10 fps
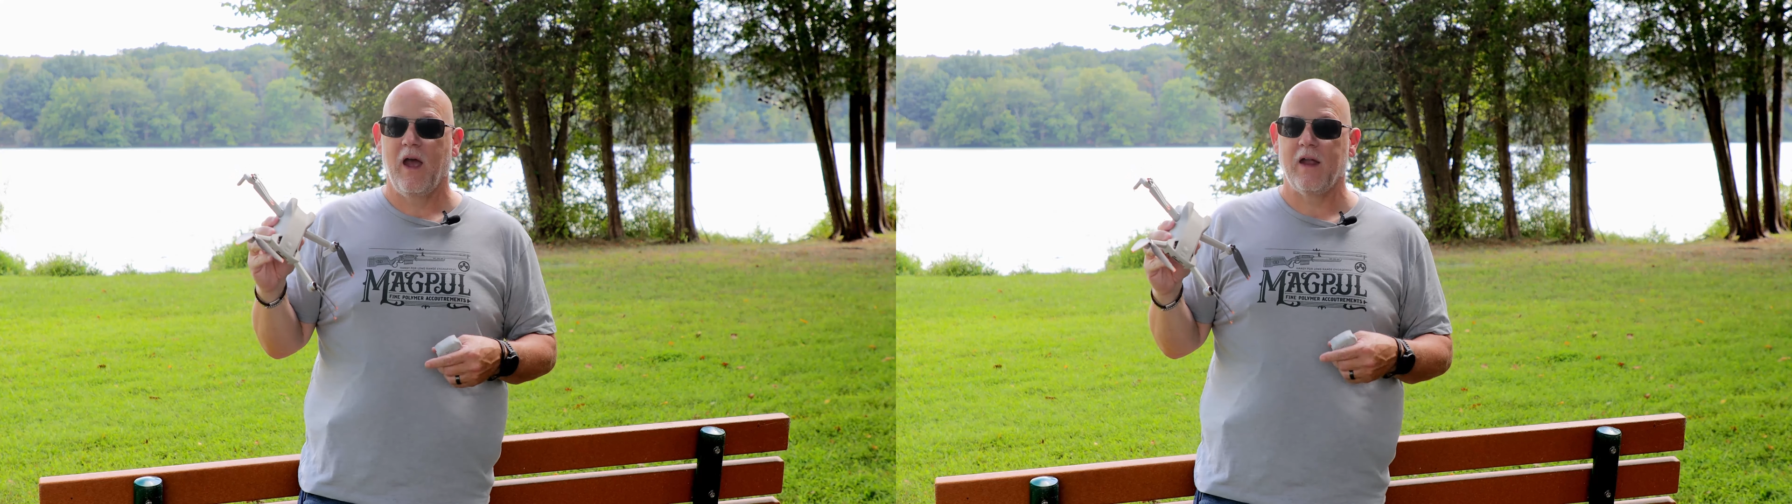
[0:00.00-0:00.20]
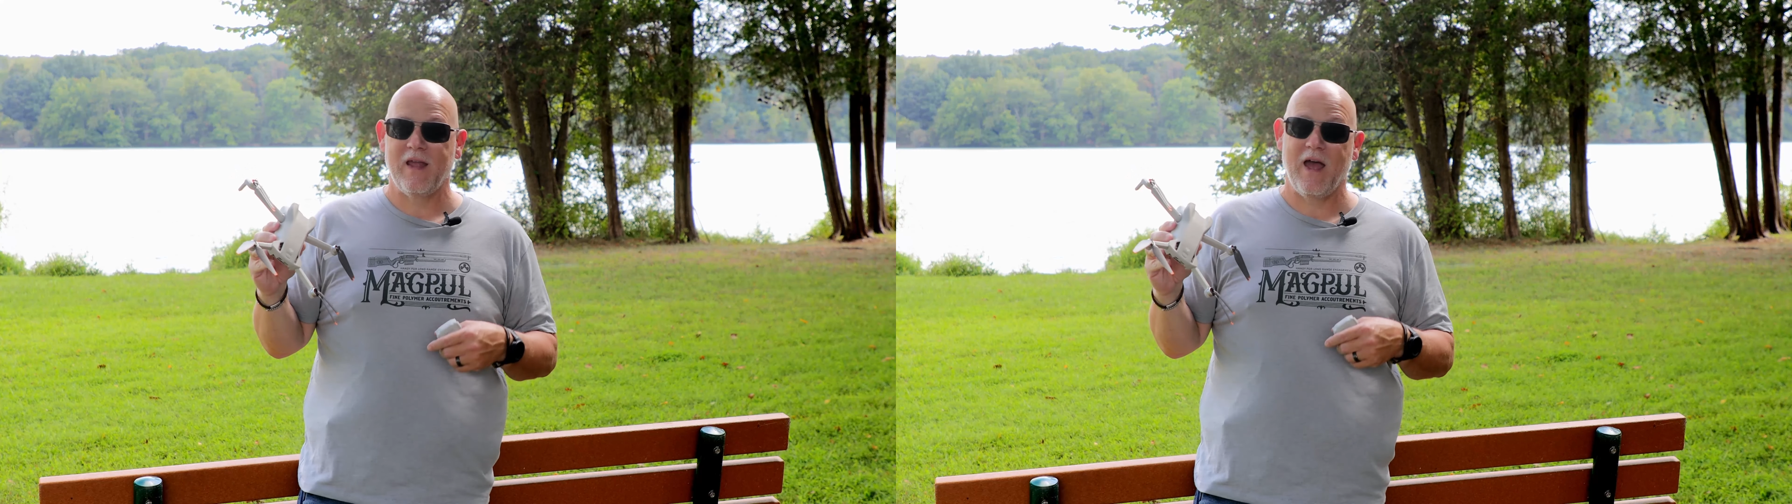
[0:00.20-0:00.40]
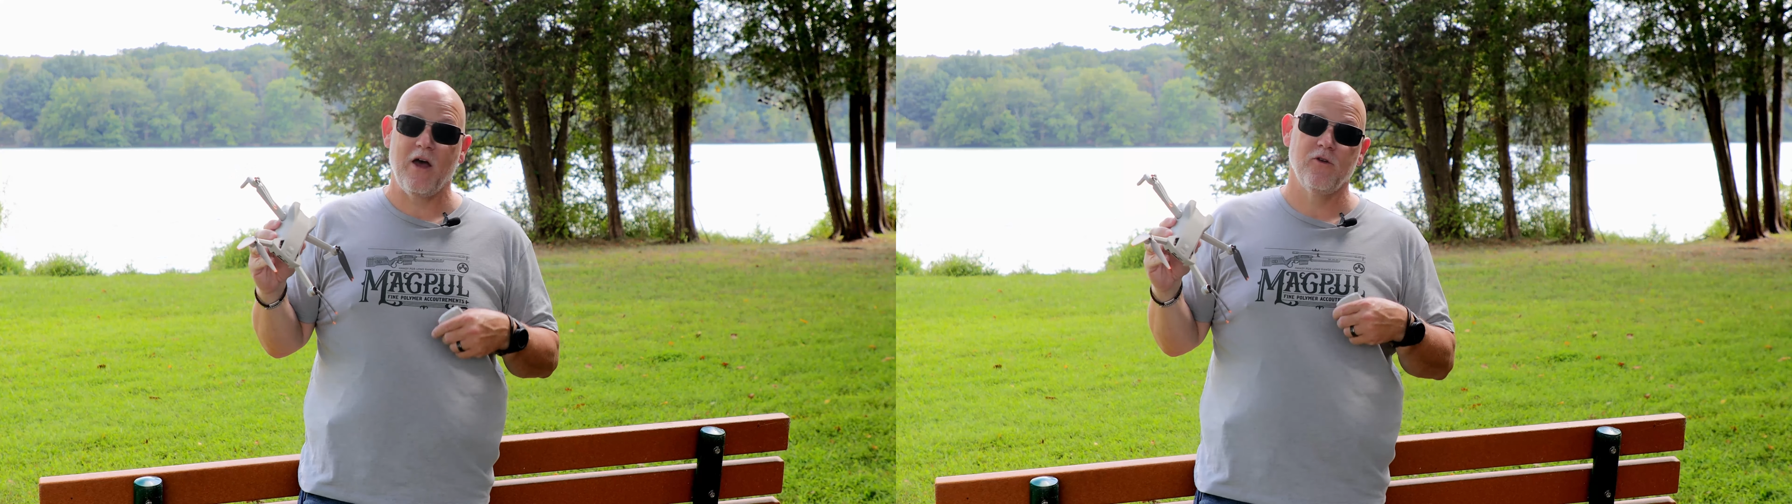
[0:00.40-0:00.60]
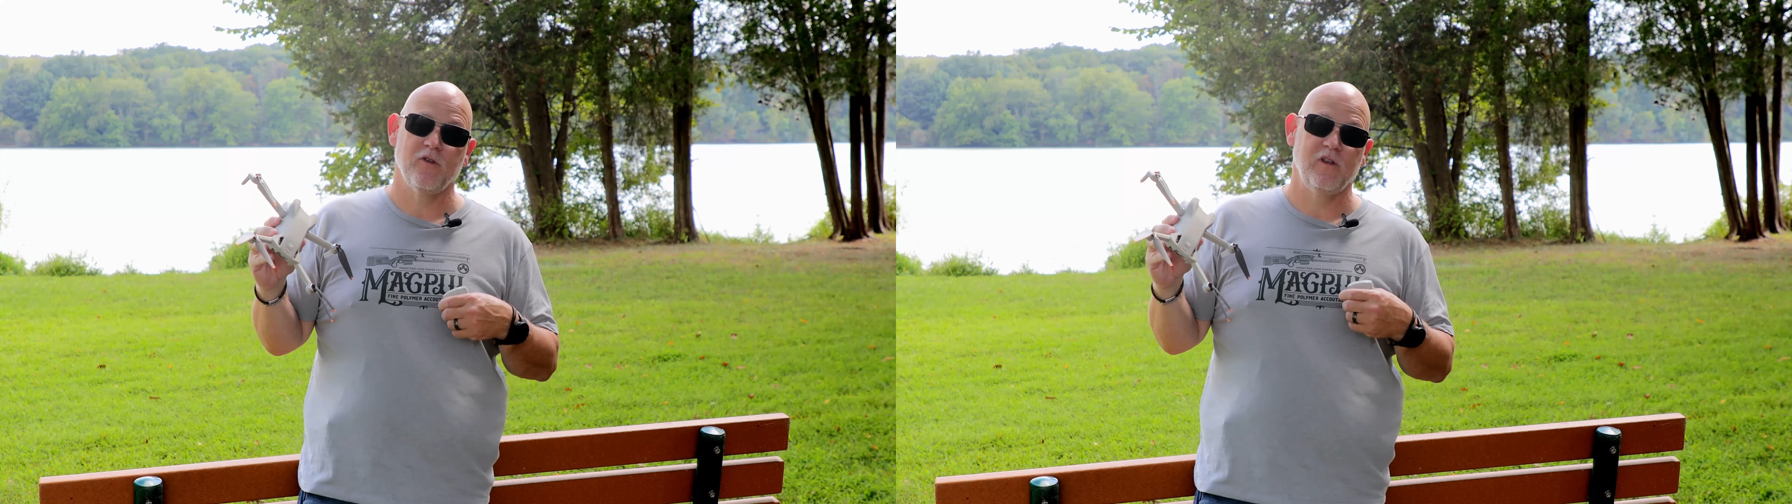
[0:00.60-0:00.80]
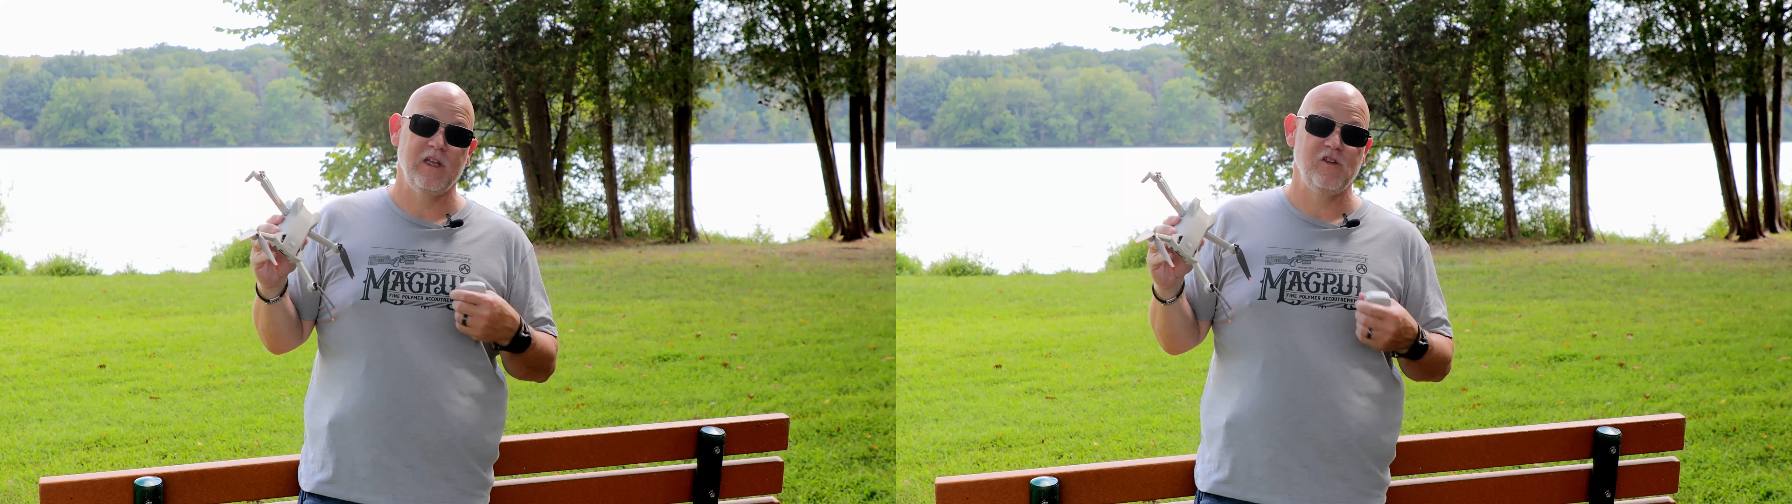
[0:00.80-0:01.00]
and now there's
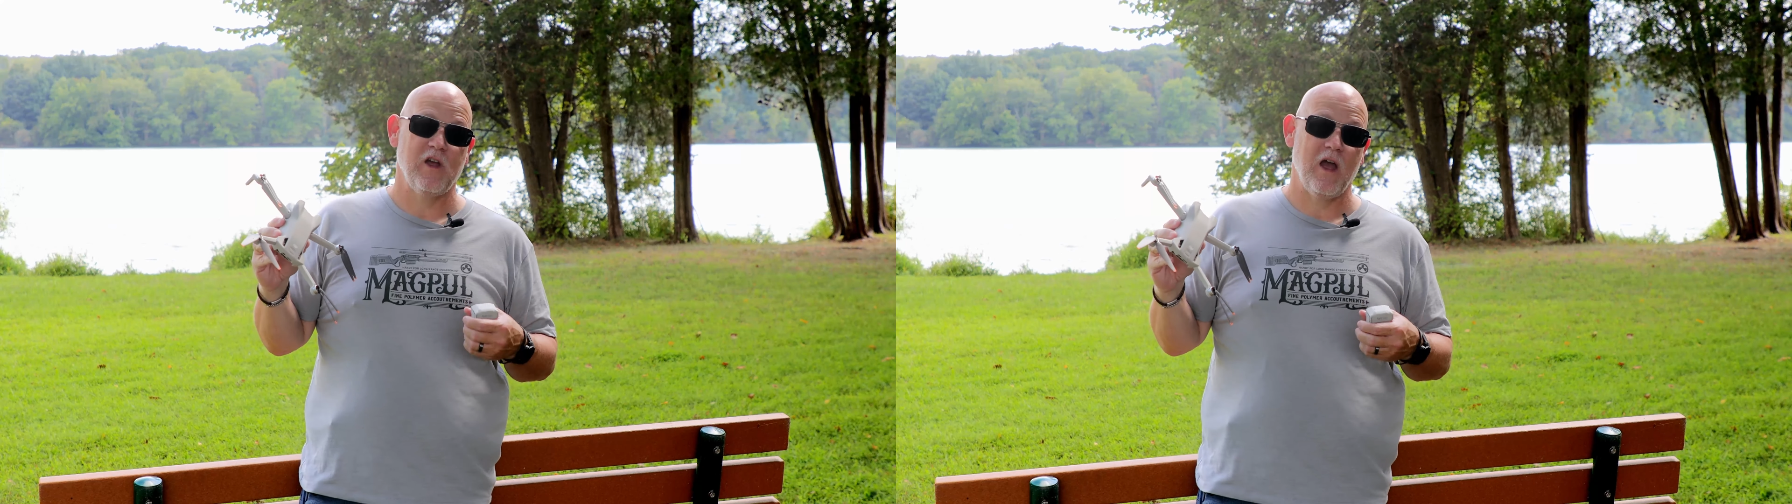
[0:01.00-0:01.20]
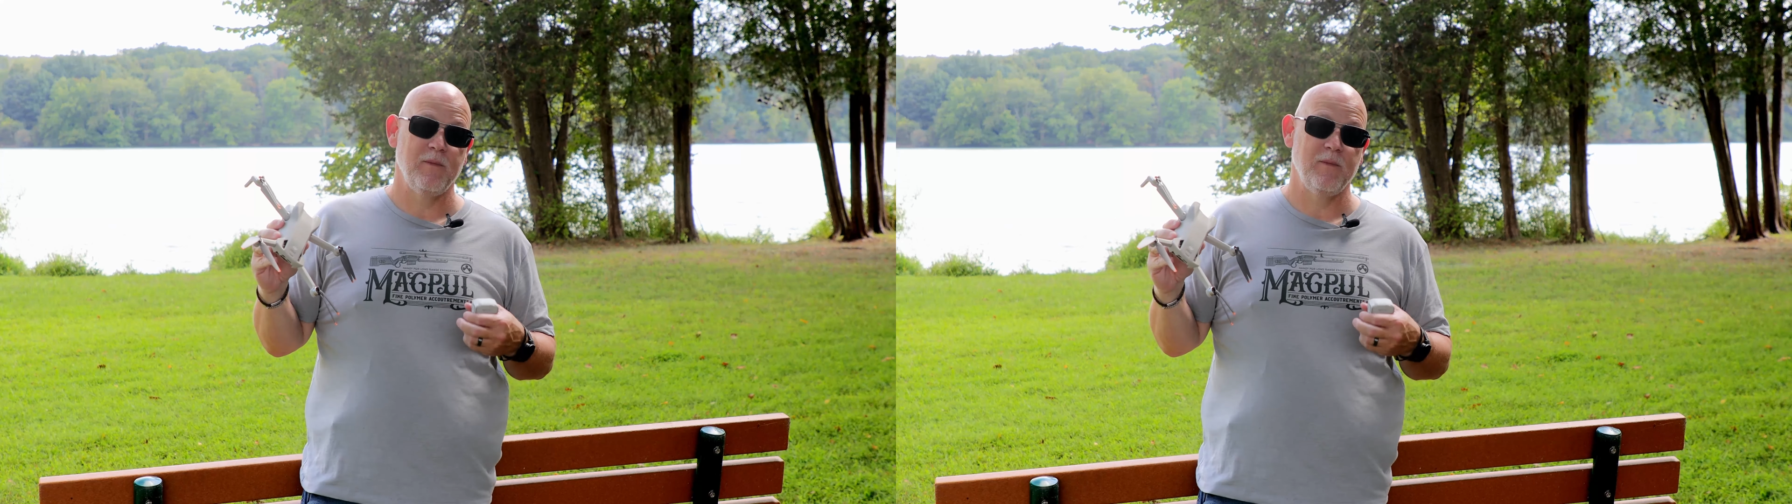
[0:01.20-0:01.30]
a DJI